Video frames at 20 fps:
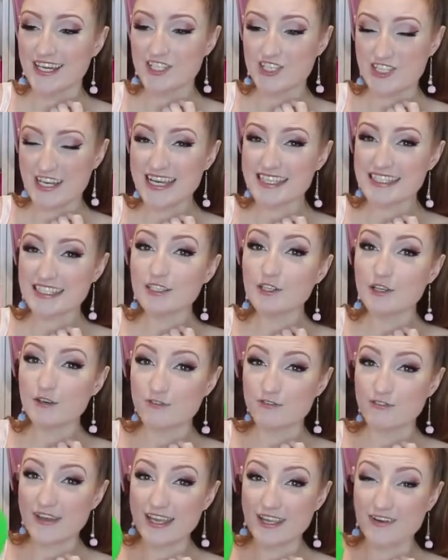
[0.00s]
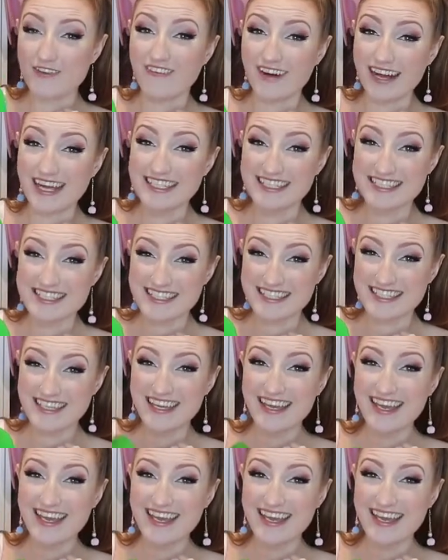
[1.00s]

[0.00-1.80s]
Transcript: She has a lot of fake ones.